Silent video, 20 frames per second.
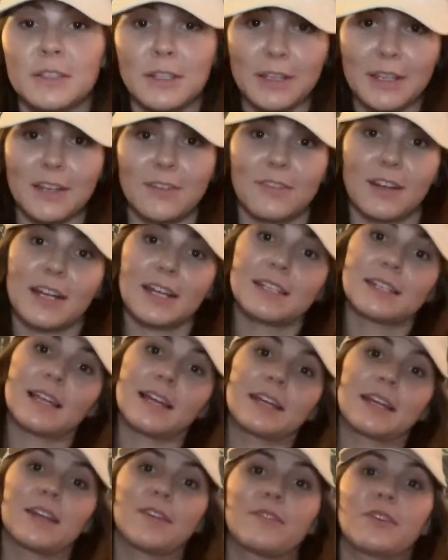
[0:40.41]
So the advice
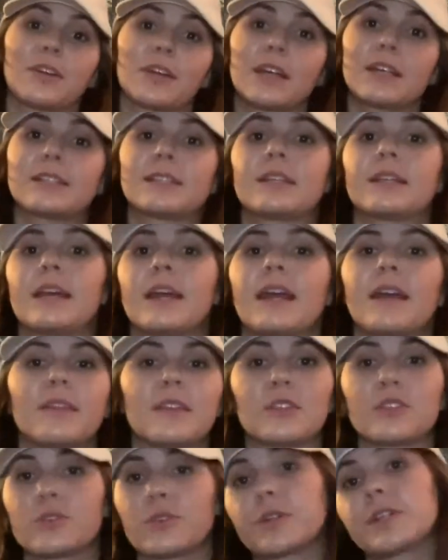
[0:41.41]
I give you guys today
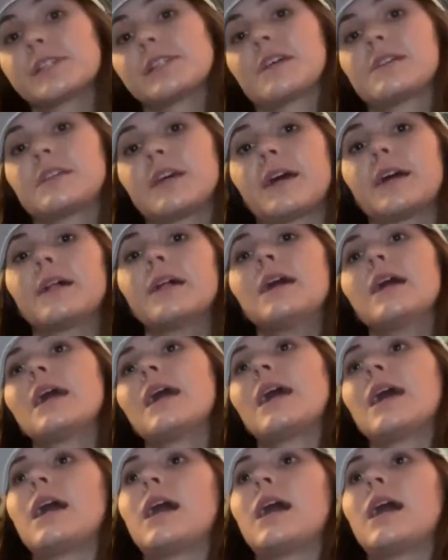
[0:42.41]
and the stories I tell